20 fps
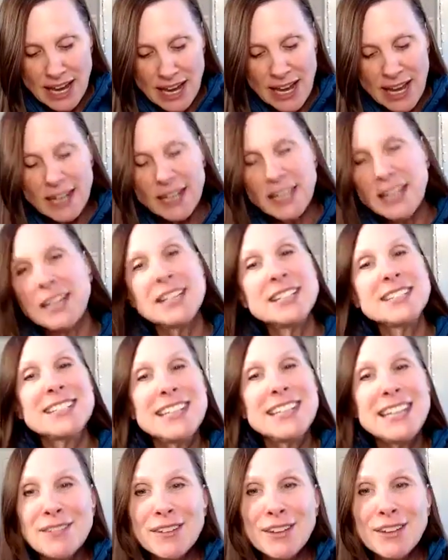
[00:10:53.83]
and it is
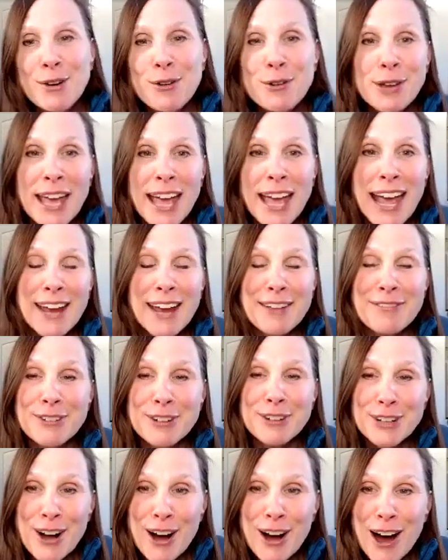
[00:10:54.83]
even okay
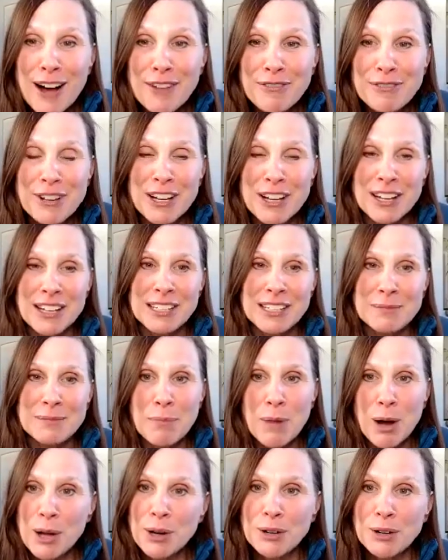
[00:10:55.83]
for kapha in
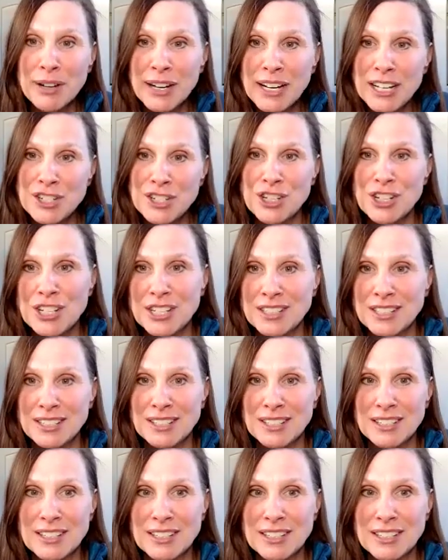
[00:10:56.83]
moderation.